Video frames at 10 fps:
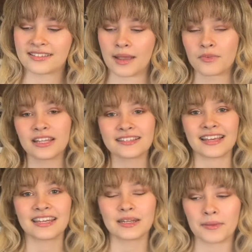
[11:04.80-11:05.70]
I'm really
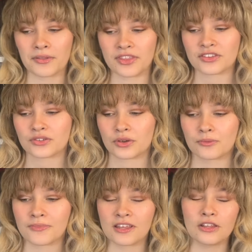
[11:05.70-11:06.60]
excited about this
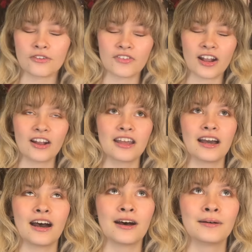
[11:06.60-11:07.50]
group. They look very
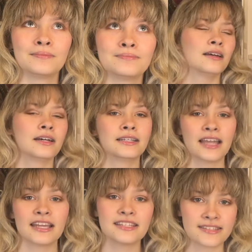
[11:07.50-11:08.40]

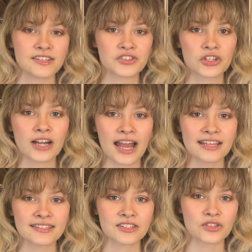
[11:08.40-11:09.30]
Night
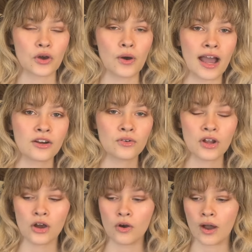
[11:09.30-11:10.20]
Sister-esque, so I don't
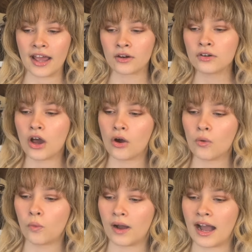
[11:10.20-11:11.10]

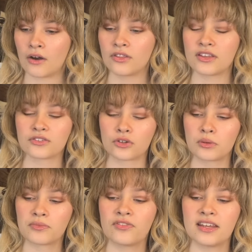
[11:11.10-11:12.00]
know how this
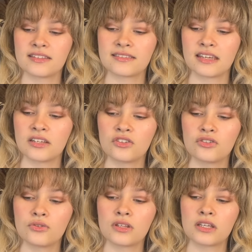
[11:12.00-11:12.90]
group fits
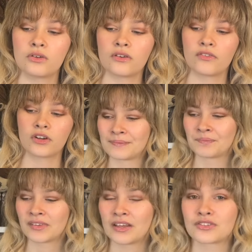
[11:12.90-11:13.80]
into the universe.
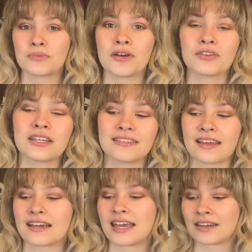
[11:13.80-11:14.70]
So Mother
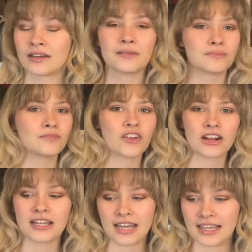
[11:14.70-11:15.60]
Anissa, again,
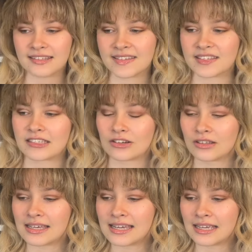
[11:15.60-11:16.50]
very Night
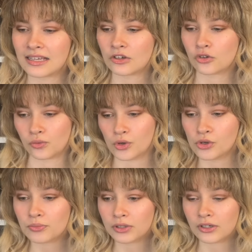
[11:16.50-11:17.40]
Sisterly
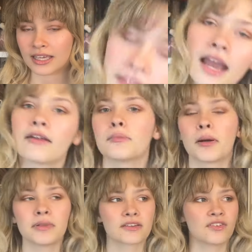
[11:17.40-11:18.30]
group looking. In the High
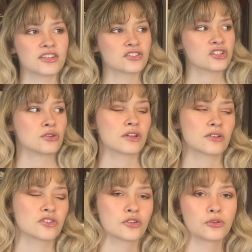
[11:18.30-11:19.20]
Republic Phase 2, there
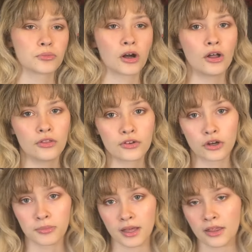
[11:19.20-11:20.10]
is a group called the
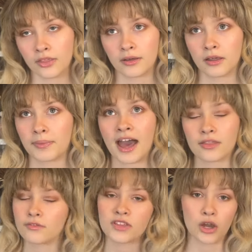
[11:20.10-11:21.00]
group of the Path
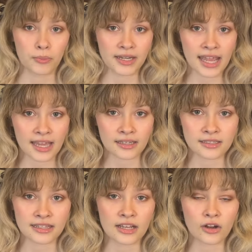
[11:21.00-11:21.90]
of the Open Hand,
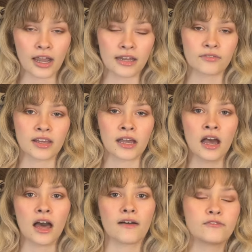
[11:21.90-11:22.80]
and they're kind of like
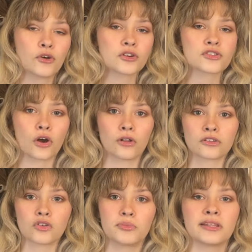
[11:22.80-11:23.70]
a Force cult
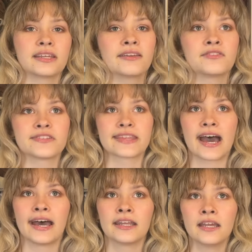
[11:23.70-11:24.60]
who believes that